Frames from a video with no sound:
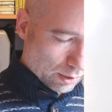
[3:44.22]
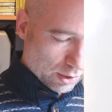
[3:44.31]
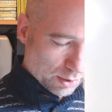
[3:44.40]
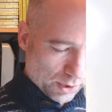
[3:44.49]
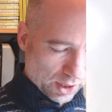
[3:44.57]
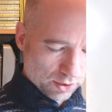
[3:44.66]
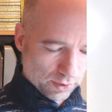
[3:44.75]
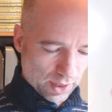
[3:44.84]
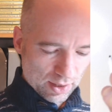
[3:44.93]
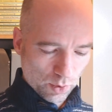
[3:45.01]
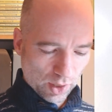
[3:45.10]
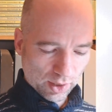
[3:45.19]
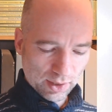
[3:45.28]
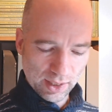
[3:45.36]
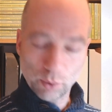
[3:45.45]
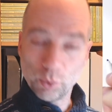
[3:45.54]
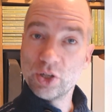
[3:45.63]
Let's make sure that's quite
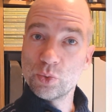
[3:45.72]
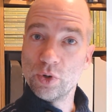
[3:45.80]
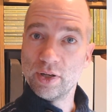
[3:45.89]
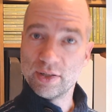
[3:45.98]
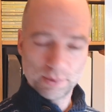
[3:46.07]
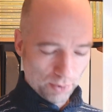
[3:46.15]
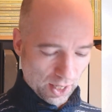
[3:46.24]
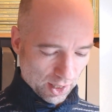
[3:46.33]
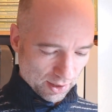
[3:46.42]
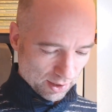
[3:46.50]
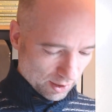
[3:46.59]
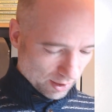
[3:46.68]
clear which one is bigger than the